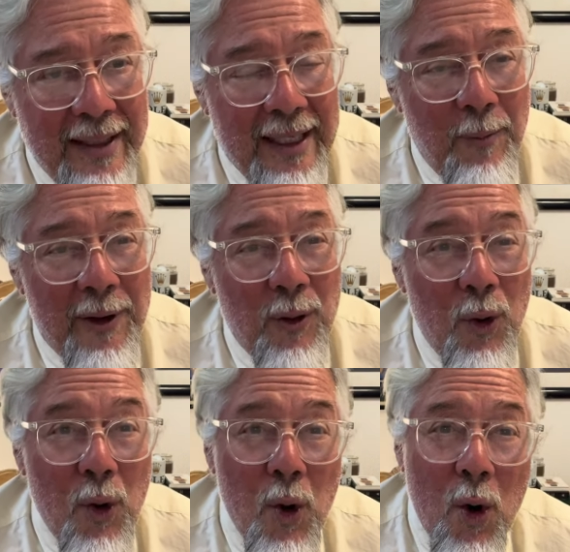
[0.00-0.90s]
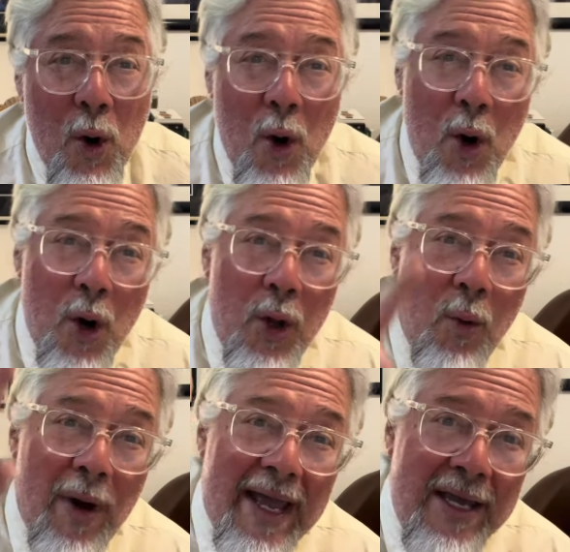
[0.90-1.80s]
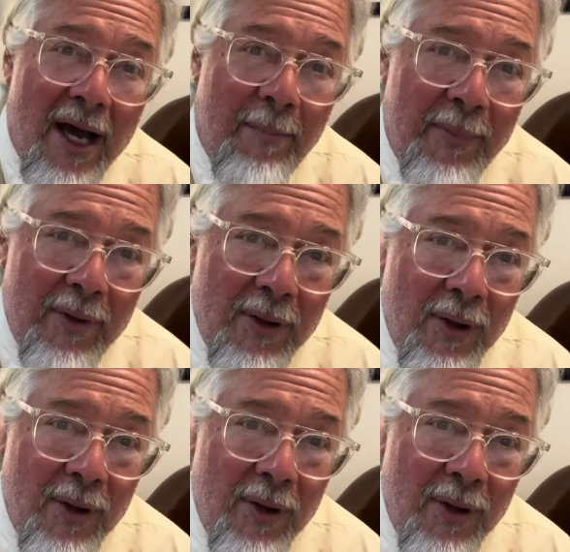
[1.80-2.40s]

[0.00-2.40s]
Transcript: And it went all the way up